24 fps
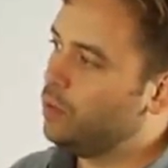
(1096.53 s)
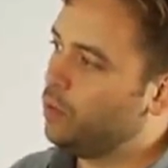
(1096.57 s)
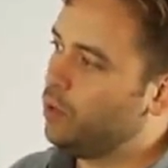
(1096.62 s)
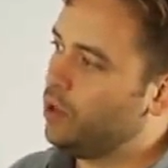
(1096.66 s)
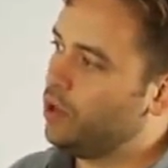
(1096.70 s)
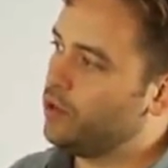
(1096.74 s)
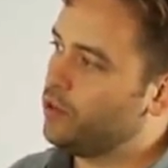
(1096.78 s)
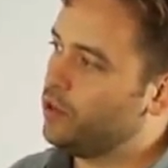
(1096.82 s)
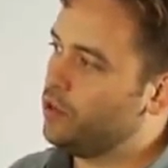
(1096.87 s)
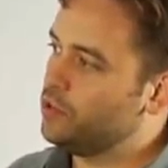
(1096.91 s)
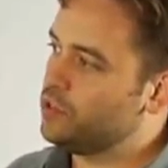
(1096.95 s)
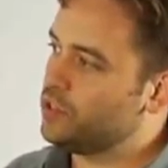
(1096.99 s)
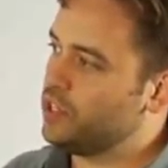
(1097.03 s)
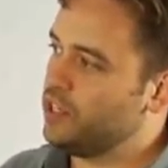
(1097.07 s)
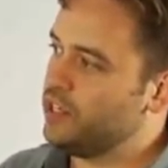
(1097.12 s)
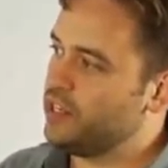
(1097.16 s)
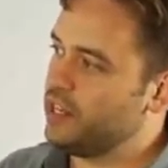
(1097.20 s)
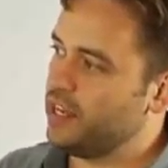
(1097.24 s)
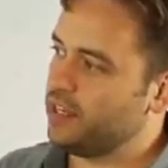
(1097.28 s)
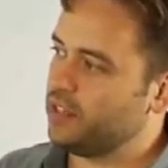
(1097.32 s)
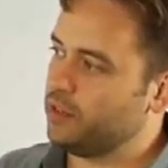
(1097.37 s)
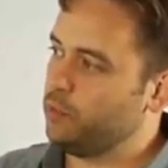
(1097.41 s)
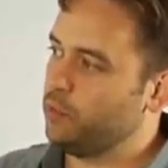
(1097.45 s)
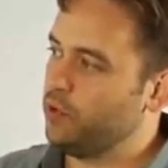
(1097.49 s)
Where do
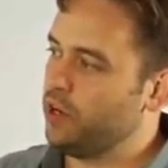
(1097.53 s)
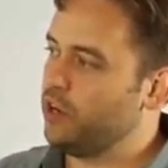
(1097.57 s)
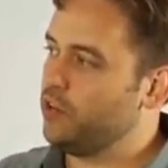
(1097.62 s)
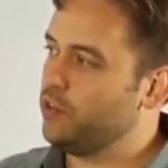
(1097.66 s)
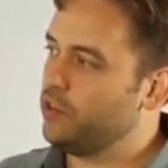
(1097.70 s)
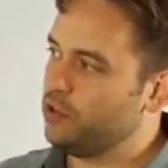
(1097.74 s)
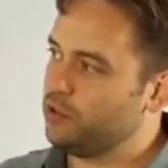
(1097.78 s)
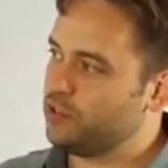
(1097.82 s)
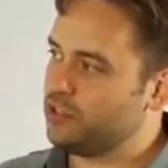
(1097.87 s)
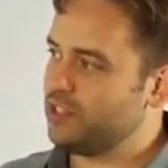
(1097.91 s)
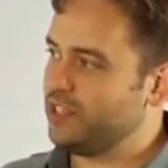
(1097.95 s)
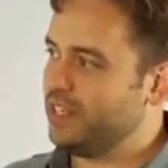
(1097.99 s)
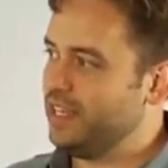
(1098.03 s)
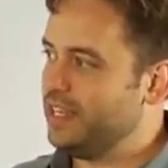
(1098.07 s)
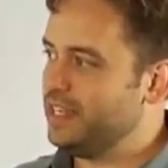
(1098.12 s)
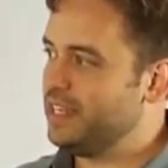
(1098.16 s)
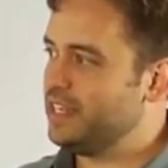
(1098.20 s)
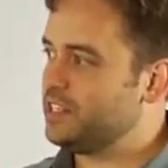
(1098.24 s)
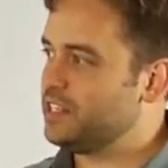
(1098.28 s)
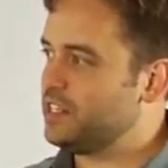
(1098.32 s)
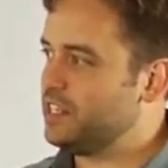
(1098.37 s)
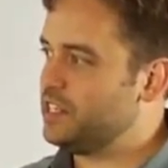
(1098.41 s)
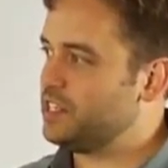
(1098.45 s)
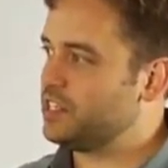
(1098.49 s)
those
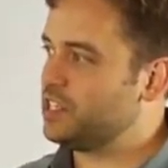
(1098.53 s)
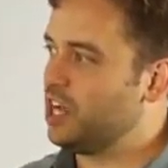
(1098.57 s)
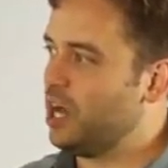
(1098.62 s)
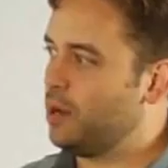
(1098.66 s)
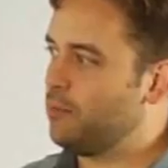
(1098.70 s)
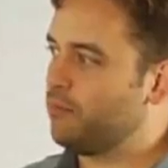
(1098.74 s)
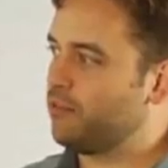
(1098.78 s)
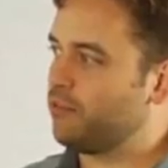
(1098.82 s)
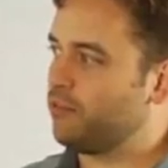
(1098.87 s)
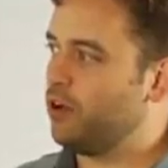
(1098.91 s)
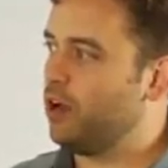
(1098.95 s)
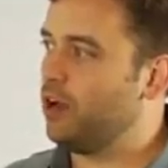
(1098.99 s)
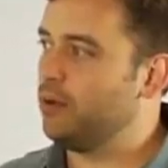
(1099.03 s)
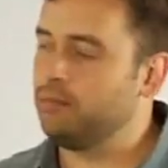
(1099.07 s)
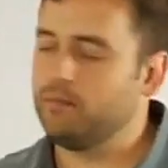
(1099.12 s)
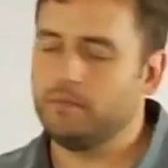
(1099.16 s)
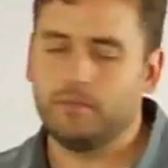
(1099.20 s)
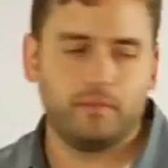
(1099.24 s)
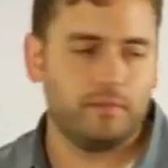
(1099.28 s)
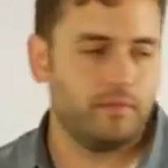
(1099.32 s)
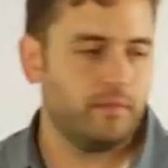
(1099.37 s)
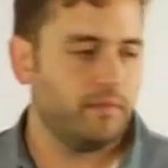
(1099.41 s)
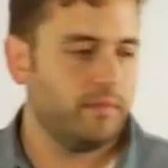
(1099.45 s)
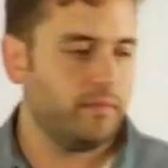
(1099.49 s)
indices come from?
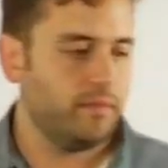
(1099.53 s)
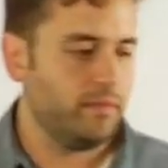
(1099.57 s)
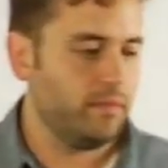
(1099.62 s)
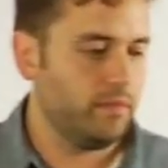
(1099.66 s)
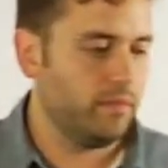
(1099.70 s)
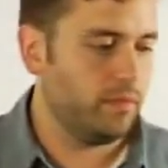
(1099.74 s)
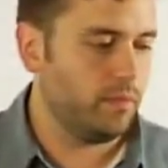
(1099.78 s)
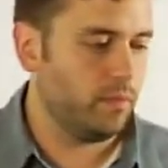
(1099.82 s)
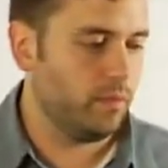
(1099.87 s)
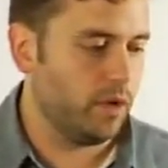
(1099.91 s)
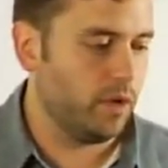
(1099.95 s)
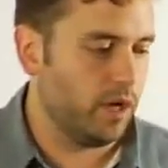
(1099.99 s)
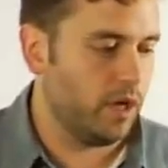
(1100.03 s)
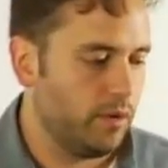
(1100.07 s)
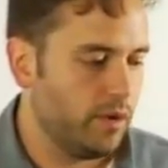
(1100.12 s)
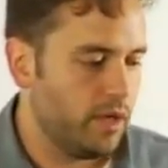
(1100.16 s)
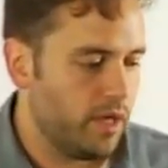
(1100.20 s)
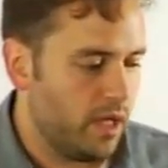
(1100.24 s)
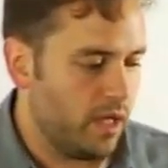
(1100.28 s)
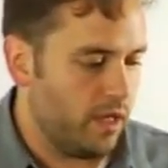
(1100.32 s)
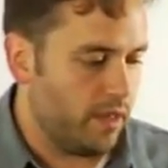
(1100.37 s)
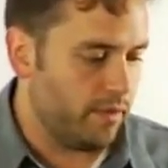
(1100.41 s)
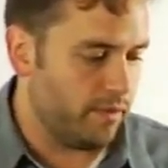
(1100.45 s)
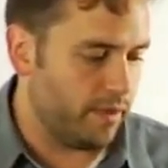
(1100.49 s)
Well,
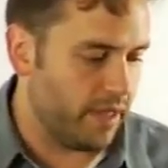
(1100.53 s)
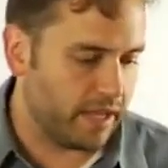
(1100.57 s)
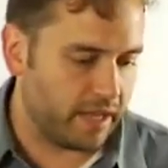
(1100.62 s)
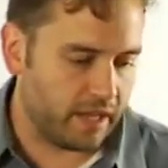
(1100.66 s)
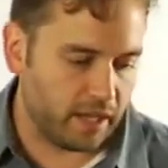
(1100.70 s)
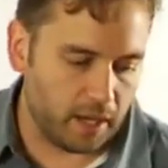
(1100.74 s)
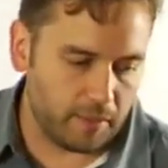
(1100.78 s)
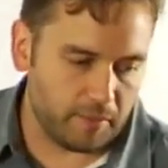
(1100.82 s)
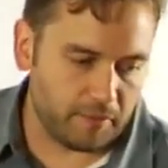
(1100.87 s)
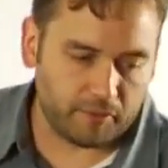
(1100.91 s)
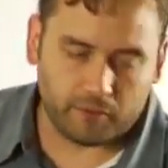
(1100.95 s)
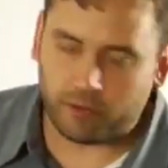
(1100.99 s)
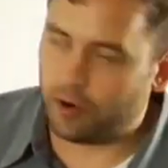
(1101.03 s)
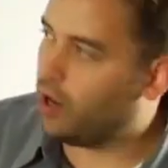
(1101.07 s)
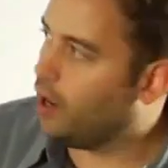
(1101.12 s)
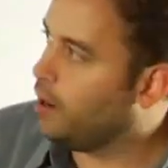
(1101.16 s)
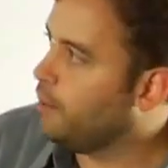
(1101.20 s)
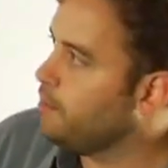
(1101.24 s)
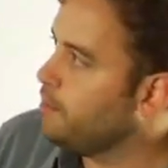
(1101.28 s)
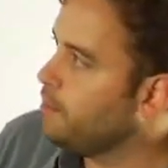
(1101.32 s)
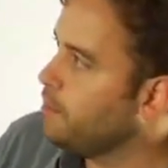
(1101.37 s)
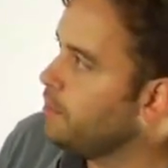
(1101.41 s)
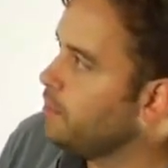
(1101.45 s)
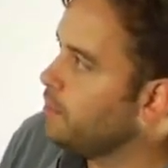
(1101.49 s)
they come
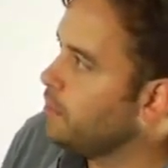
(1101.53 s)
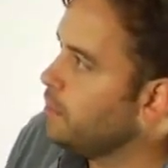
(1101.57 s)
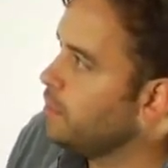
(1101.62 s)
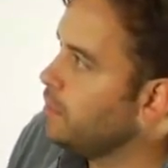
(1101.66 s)
from,